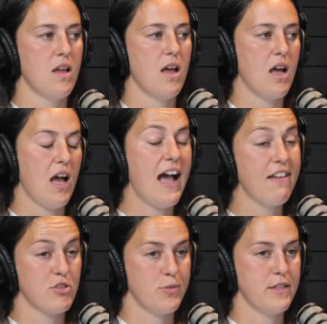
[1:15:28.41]
I have
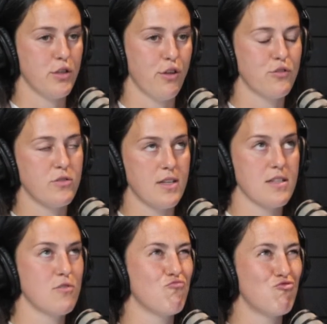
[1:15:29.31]
a sweet tooth, so it
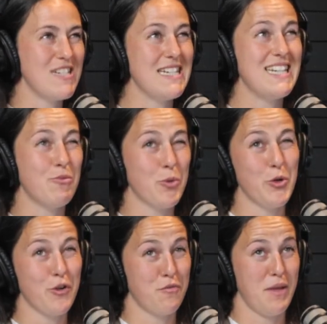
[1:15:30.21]
doesn't really
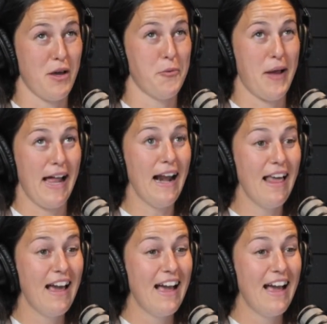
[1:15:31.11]
work for me that well.